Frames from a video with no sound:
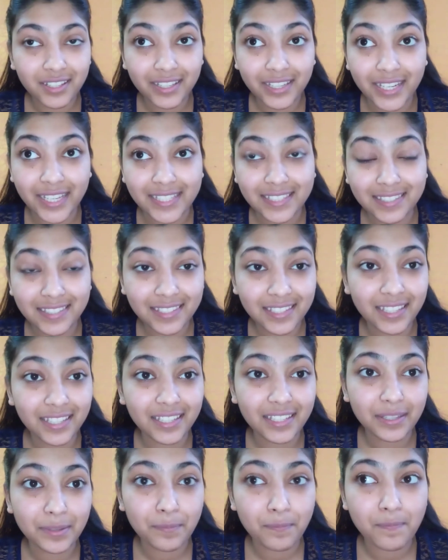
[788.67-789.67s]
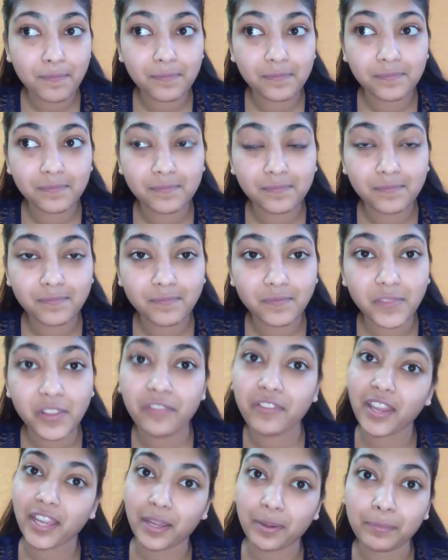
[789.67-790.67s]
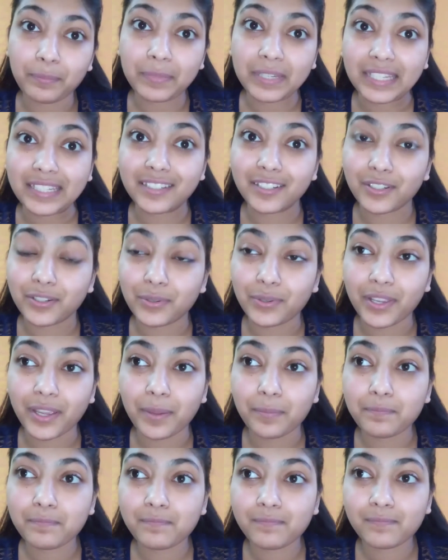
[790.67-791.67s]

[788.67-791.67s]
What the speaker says: Let's see if I complete it today.